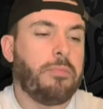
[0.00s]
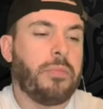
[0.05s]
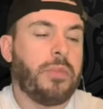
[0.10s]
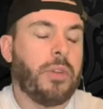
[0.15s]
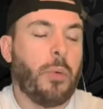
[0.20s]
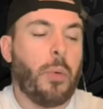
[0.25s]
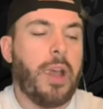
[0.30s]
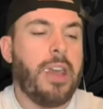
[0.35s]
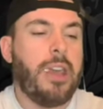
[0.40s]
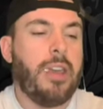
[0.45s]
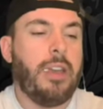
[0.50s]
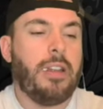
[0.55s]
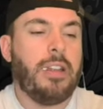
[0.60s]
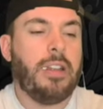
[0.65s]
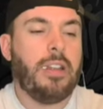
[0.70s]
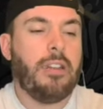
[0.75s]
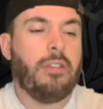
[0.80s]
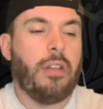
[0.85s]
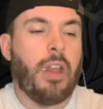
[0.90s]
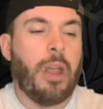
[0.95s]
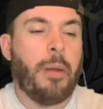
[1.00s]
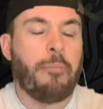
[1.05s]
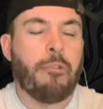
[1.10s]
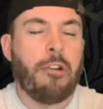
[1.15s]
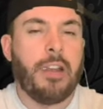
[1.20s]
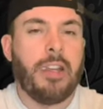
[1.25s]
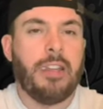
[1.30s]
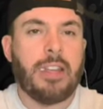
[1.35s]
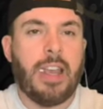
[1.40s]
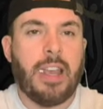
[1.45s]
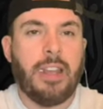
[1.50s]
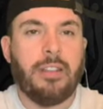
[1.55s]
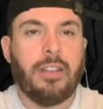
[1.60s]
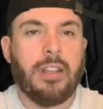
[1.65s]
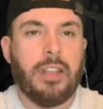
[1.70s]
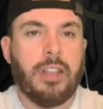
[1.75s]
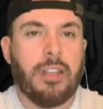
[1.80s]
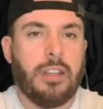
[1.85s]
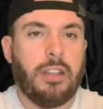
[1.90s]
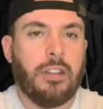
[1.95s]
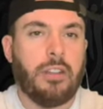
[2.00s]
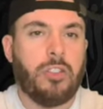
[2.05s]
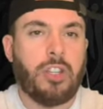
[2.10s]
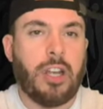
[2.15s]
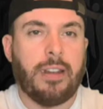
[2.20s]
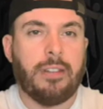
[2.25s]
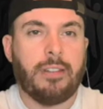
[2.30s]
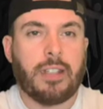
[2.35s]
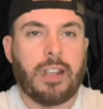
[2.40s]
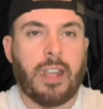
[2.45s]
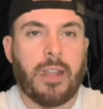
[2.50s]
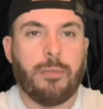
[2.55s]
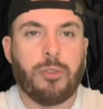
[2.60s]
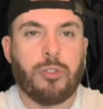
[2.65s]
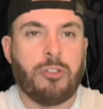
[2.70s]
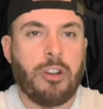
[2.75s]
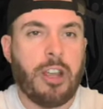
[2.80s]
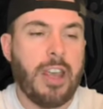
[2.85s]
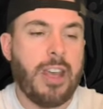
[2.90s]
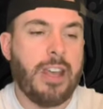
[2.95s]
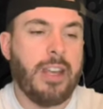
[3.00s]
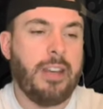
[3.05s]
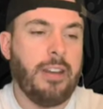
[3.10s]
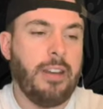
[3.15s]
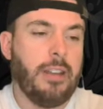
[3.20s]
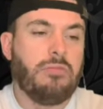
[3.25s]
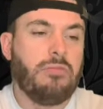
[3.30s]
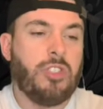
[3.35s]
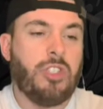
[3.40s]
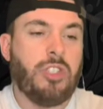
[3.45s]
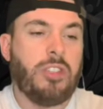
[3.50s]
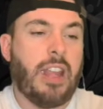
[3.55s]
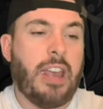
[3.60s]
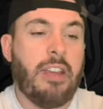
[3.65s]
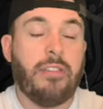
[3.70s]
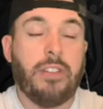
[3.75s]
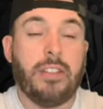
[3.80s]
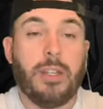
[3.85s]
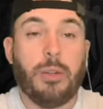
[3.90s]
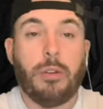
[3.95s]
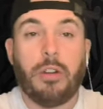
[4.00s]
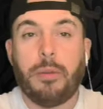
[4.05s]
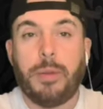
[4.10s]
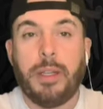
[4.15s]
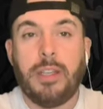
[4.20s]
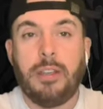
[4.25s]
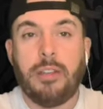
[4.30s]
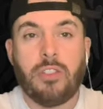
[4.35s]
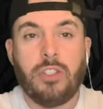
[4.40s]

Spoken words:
The way it like Brighty's ended and Shantz came straight in, it's just heavy. See what I mean?